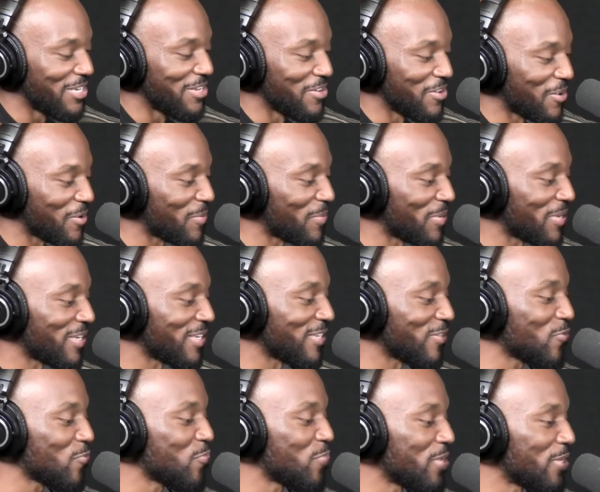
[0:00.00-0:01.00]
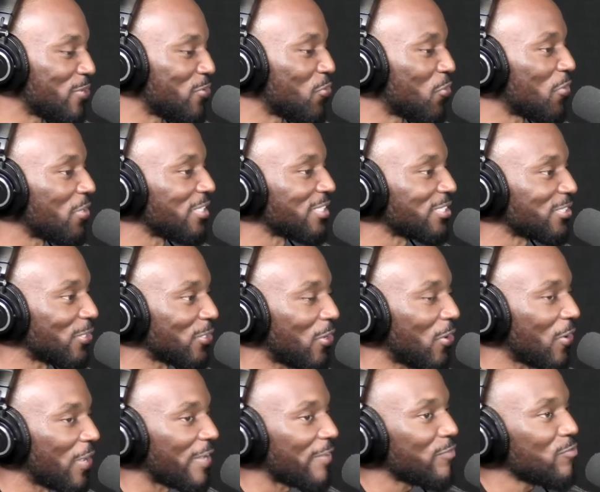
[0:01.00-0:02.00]
You know what I mean? You've been doing this so
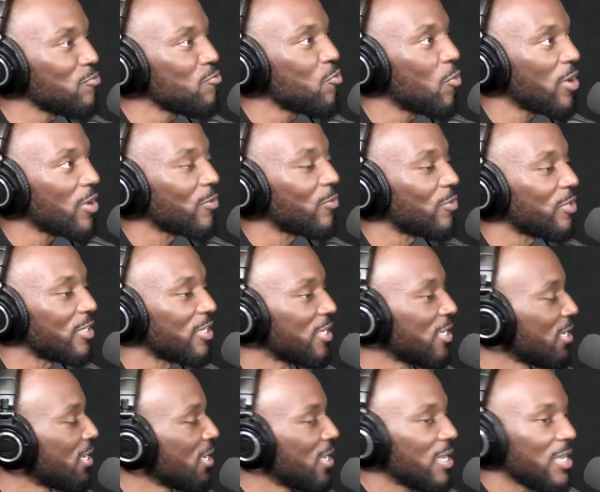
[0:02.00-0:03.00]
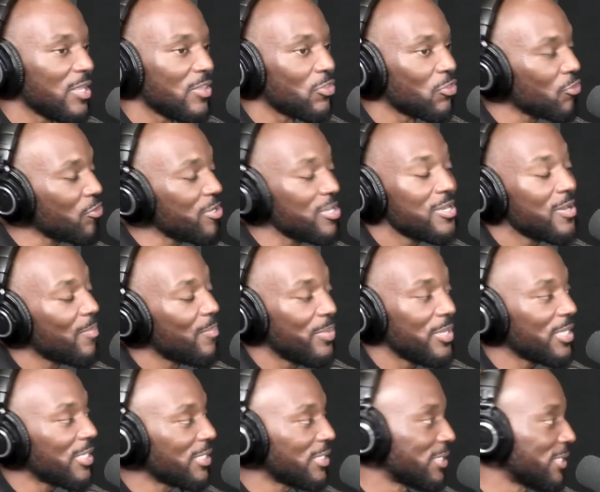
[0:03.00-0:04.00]
long, and you work with 3 of the
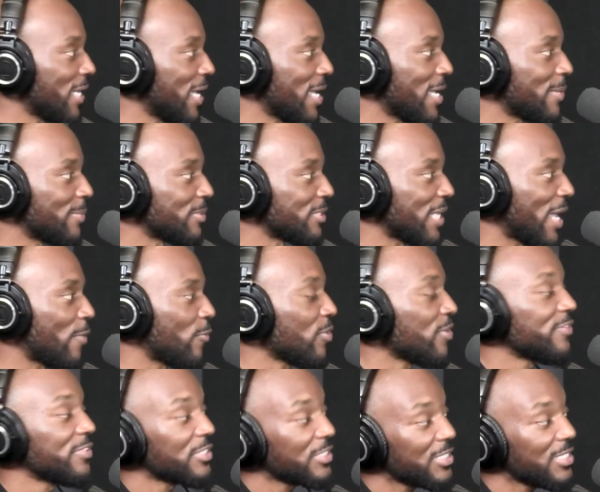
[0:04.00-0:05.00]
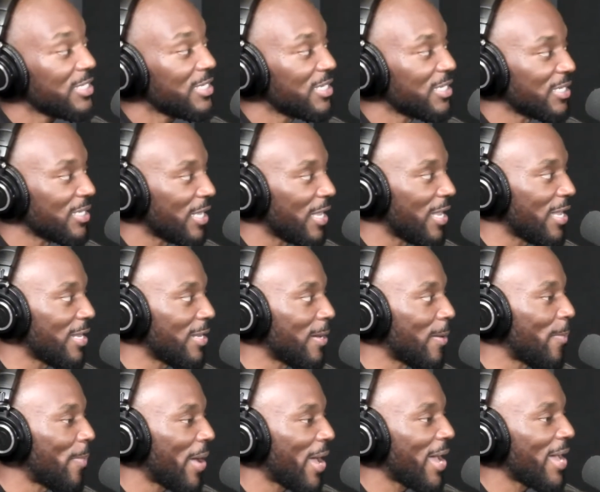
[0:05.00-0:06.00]
biggest names that we've seen in
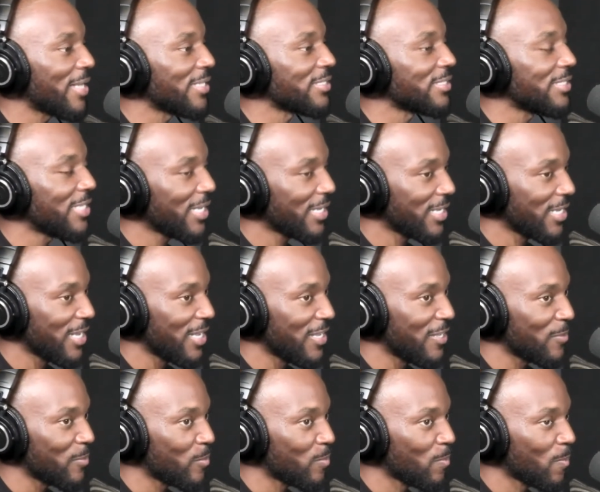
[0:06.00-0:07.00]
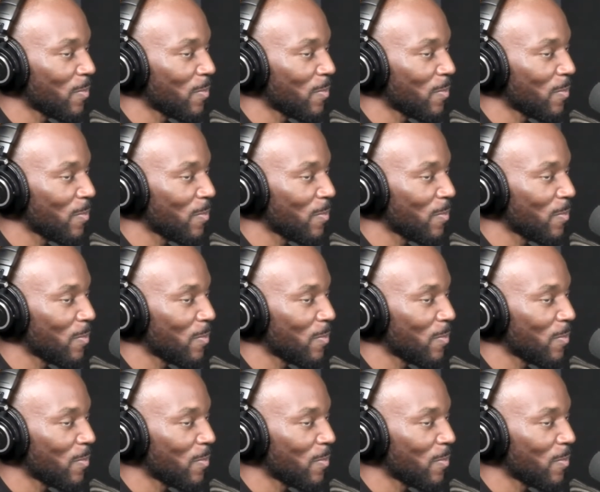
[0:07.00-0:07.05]
the past decade.